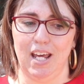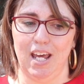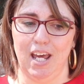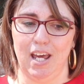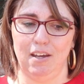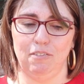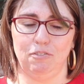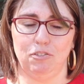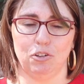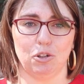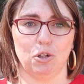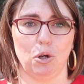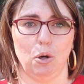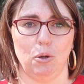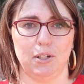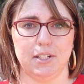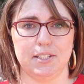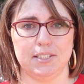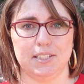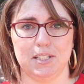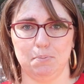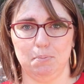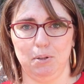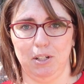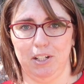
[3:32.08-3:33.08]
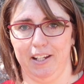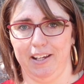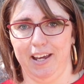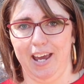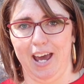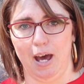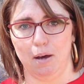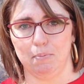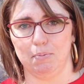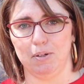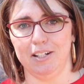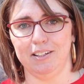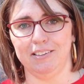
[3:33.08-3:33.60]
if your goal is to build a
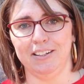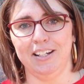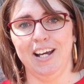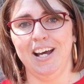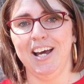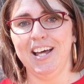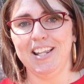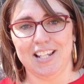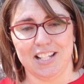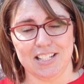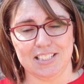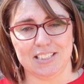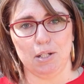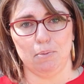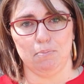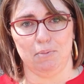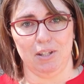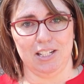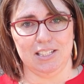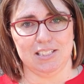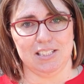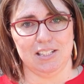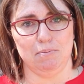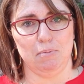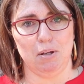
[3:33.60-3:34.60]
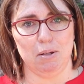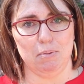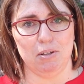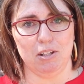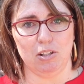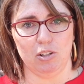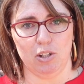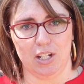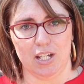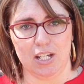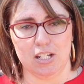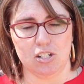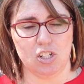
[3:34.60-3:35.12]
cabin, that's something to maybe
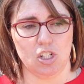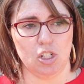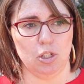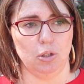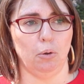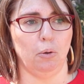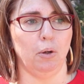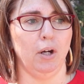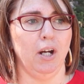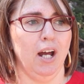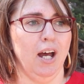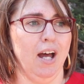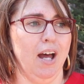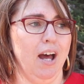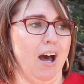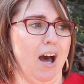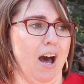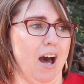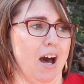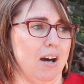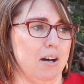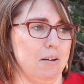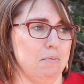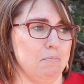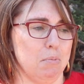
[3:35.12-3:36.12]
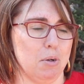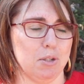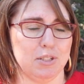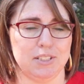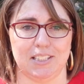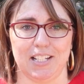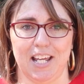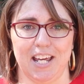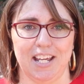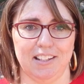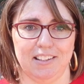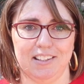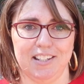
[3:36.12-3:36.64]
look into. Most
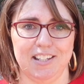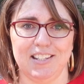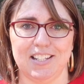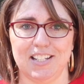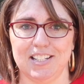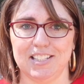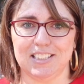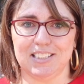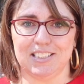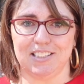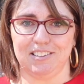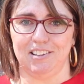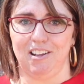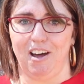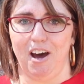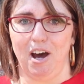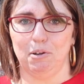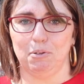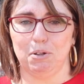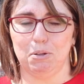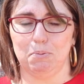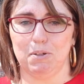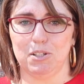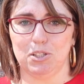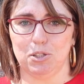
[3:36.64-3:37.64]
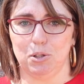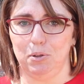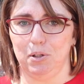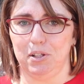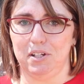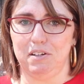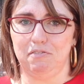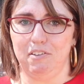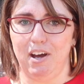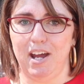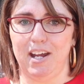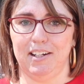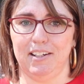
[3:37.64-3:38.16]
likely this lot would be
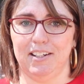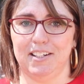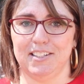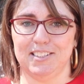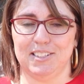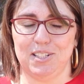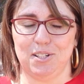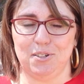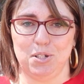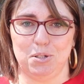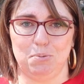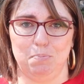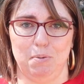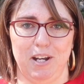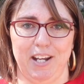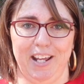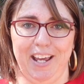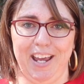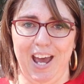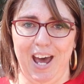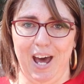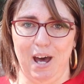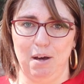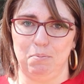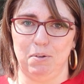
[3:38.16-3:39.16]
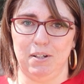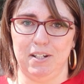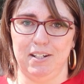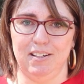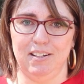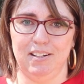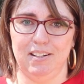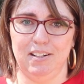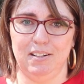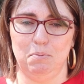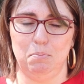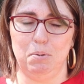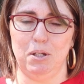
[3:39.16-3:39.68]
totally fine because there's been a cabin
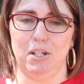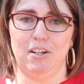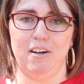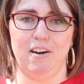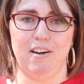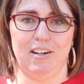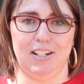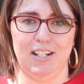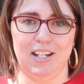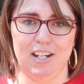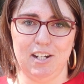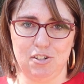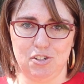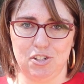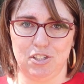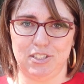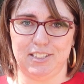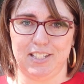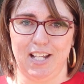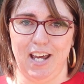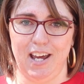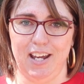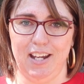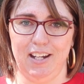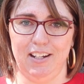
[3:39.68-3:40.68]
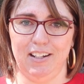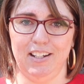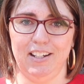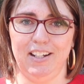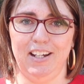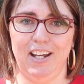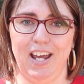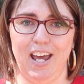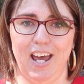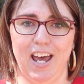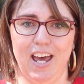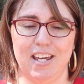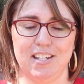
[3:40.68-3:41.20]
built on each side
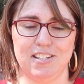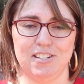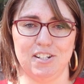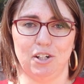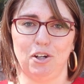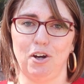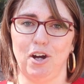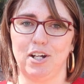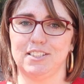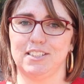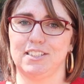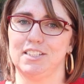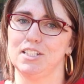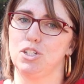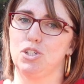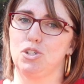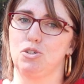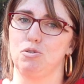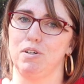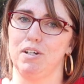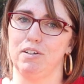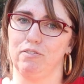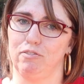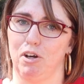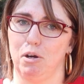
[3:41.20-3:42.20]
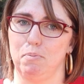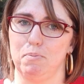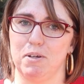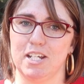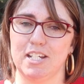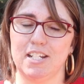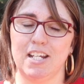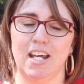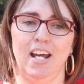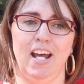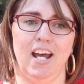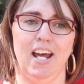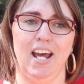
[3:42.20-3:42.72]
and across the street from
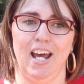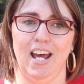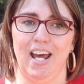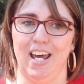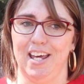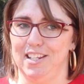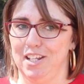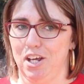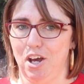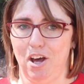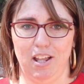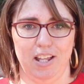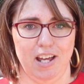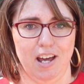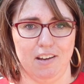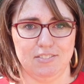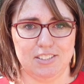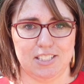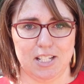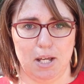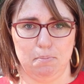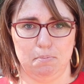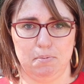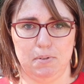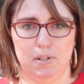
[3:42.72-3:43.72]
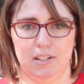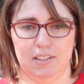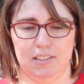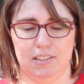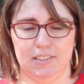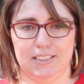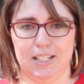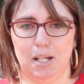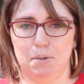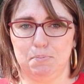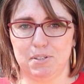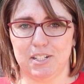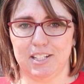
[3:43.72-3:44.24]
it, and they all have
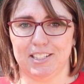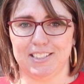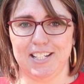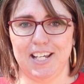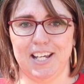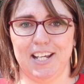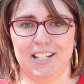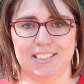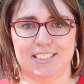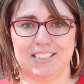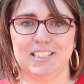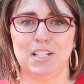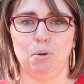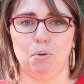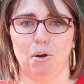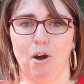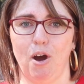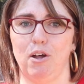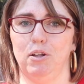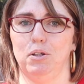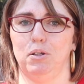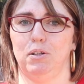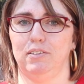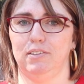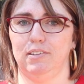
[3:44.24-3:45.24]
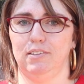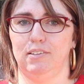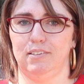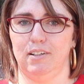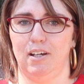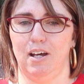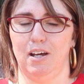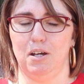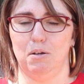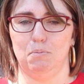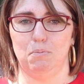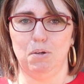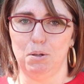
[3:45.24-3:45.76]
septic tanks. They were all
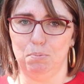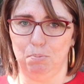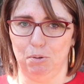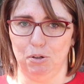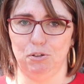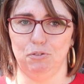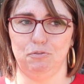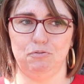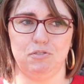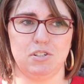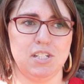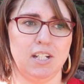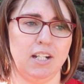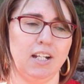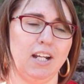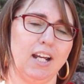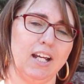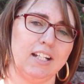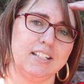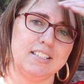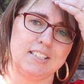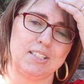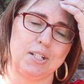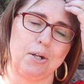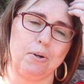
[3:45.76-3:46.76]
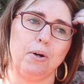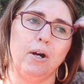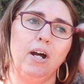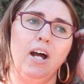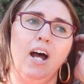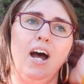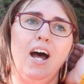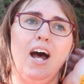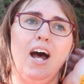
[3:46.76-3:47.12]
approved. So